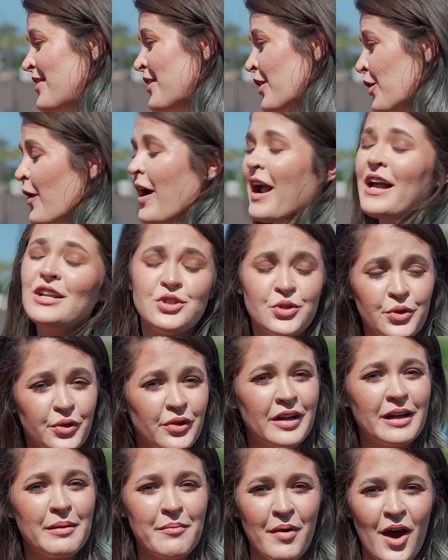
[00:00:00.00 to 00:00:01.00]
The Grand
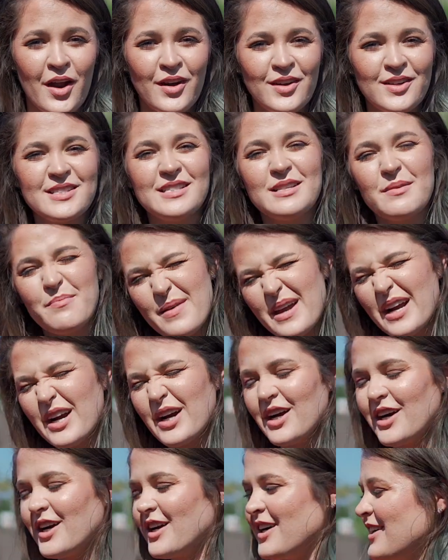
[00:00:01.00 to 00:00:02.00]
Touring models, the
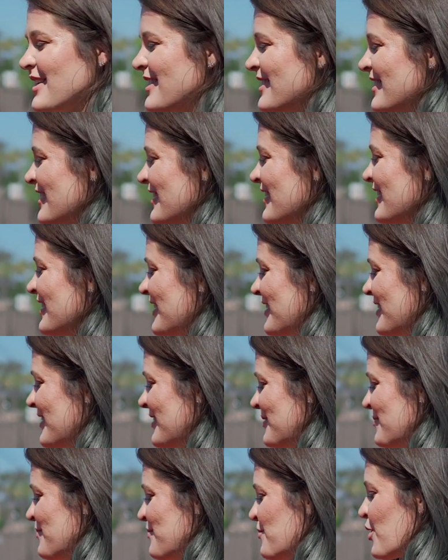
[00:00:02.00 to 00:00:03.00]
bigger,
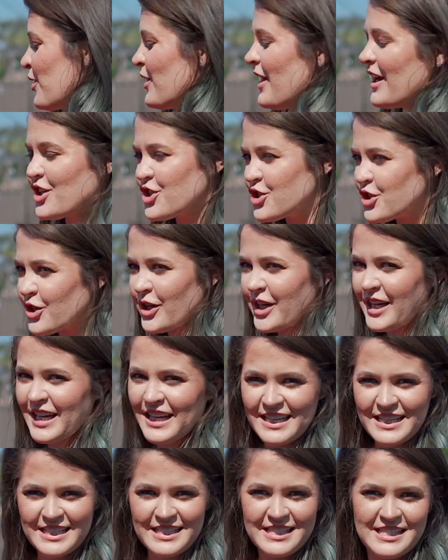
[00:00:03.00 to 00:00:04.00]
more
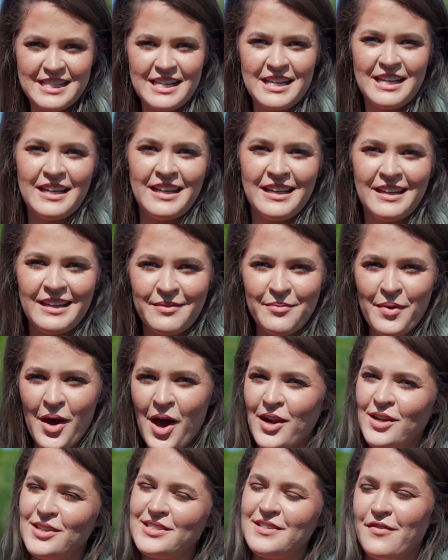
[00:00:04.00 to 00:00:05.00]
luxurious
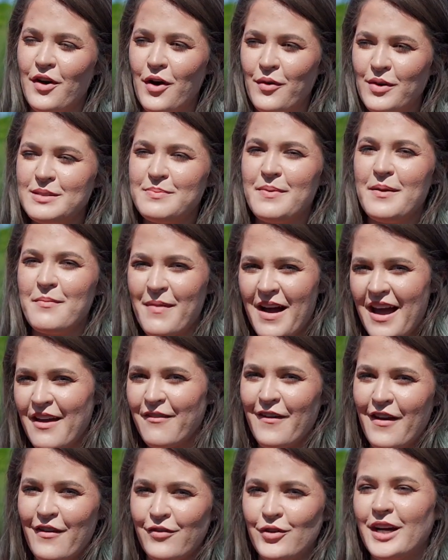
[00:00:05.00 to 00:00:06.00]
models, have always been my
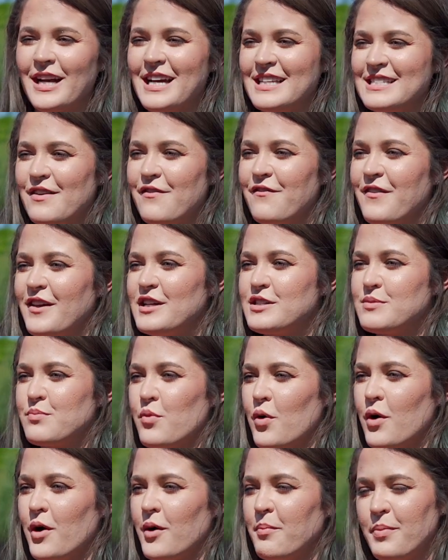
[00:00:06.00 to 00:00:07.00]
favorite because it feels
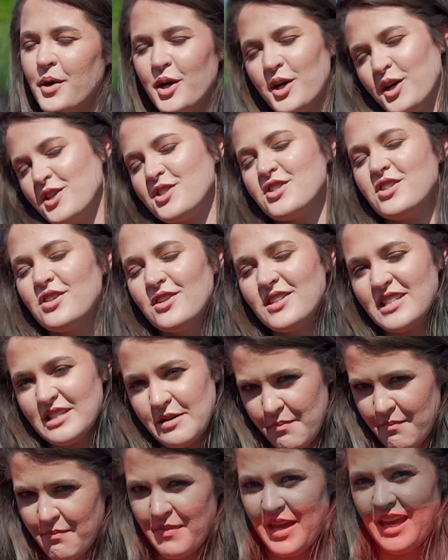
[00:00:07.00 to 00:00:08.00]
more personal
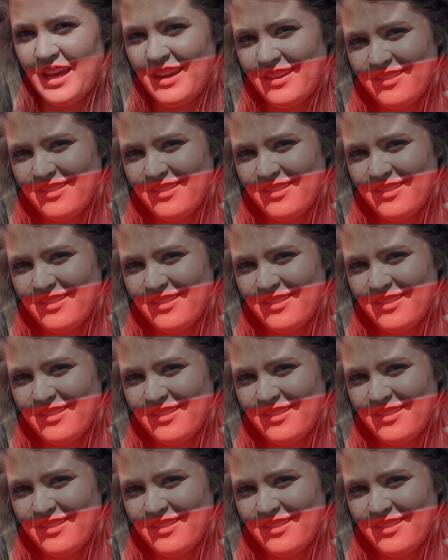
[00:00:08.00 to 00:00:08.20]
to me.